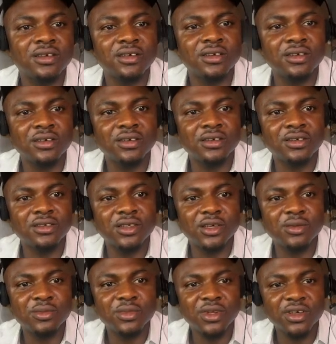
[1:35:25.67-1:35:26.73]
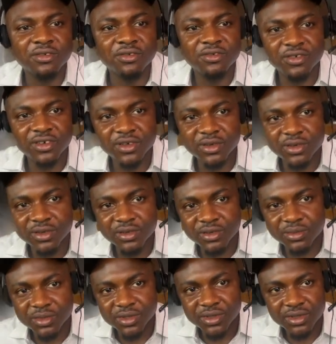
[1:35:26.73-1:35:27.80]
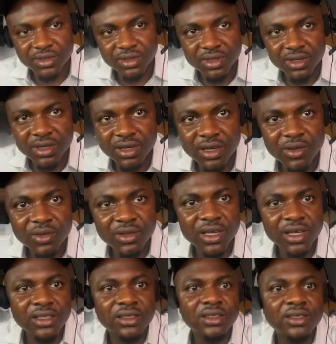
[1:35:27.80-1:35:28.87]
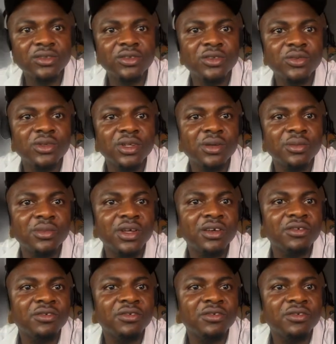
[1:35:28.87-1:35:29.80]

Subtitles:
you know I'm live, and you're calling me. How would I attend to you when I'm live?